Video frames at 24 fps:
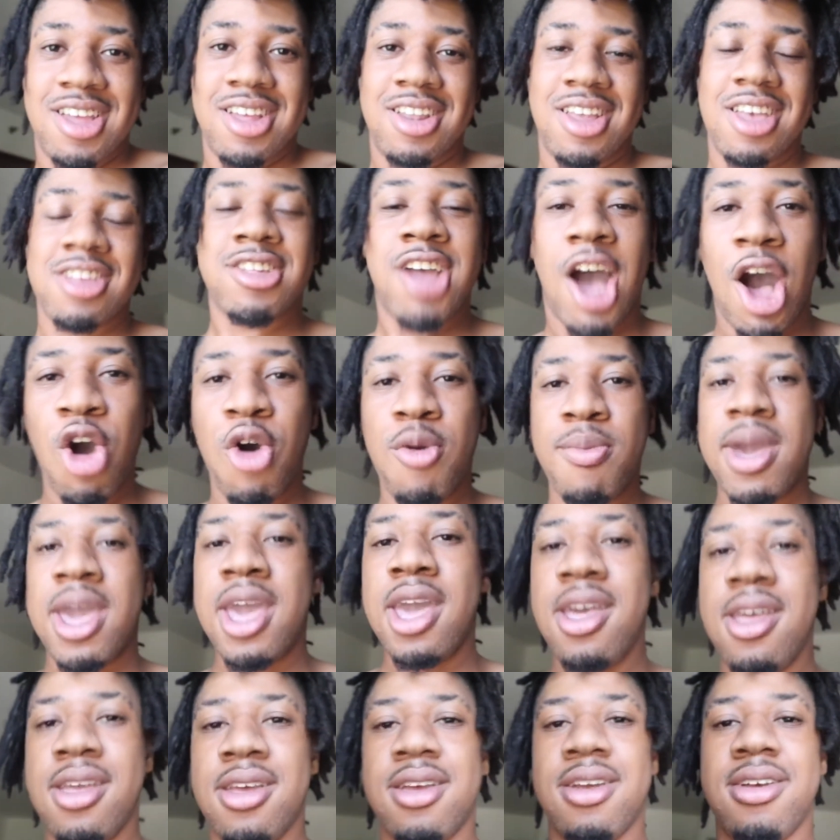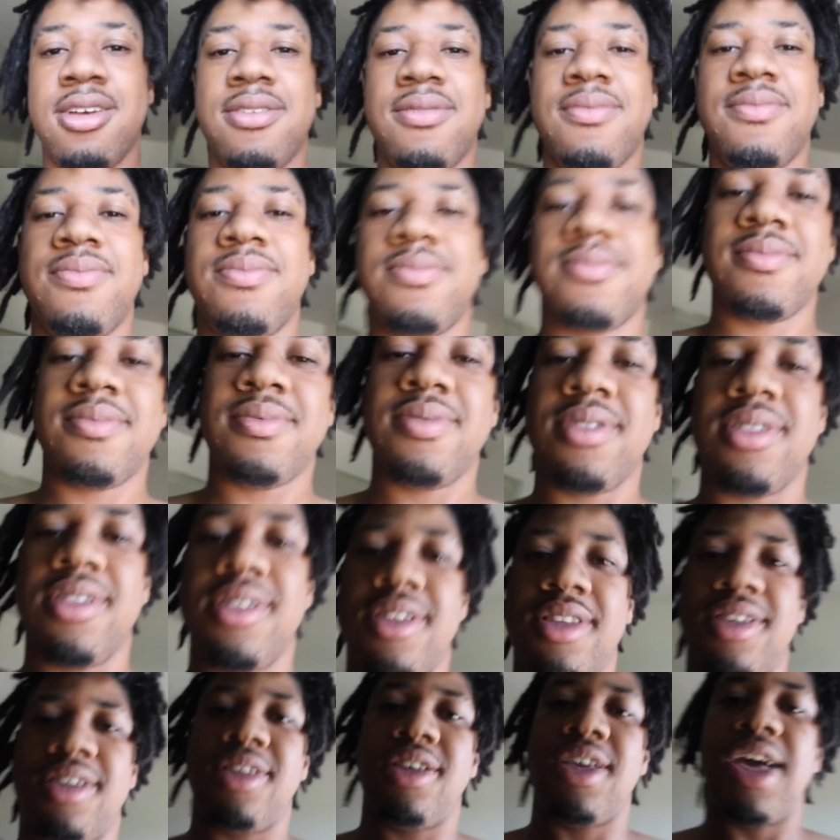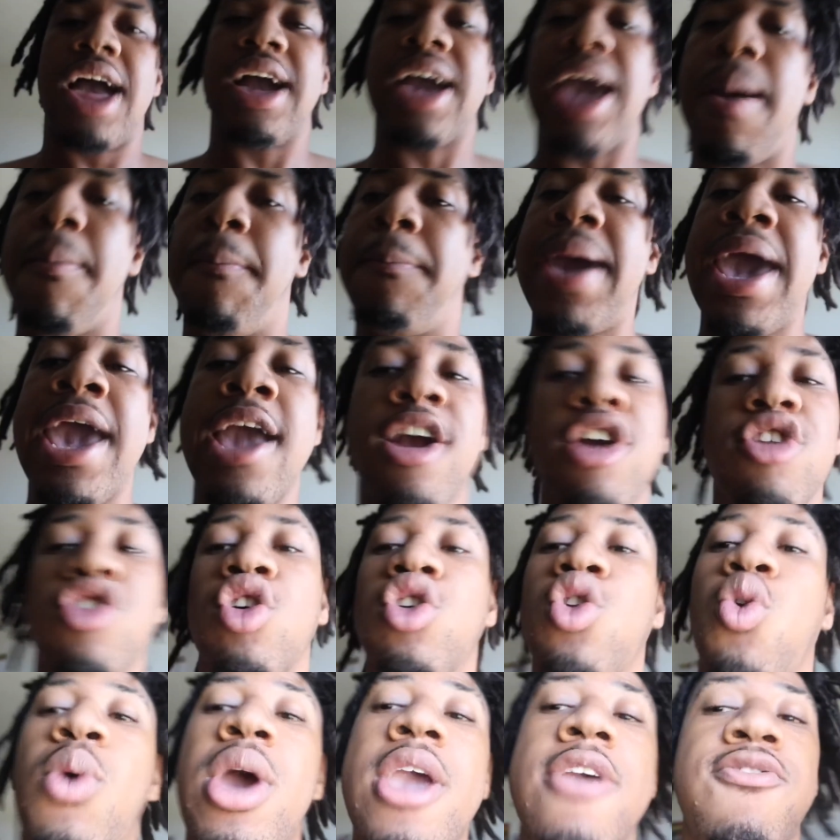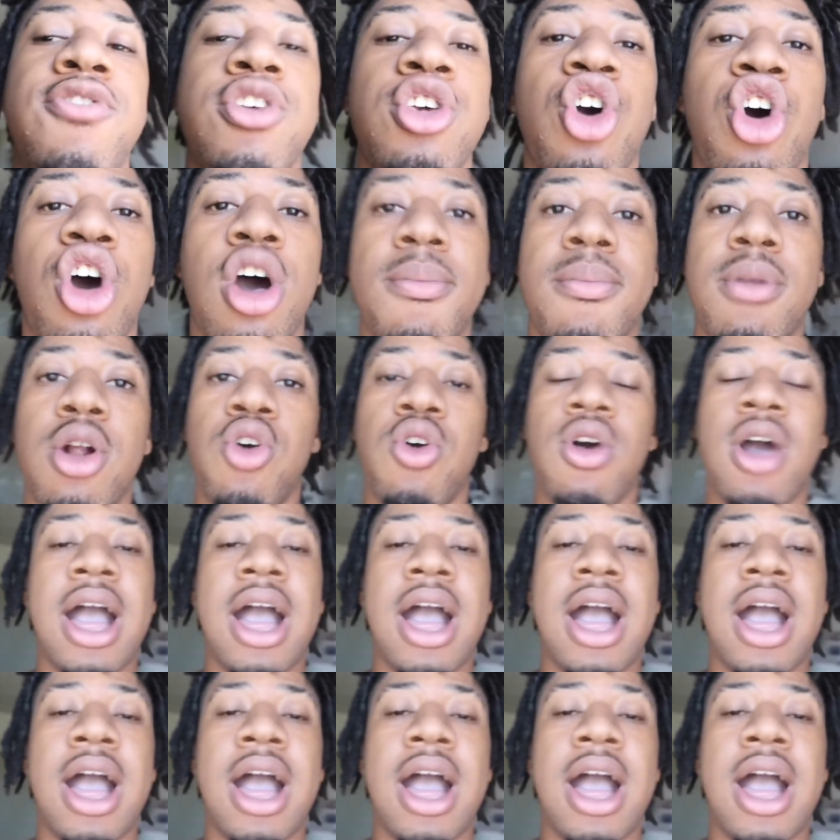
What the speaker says: Let's go, man. I got bangers on the way for y'all, bro.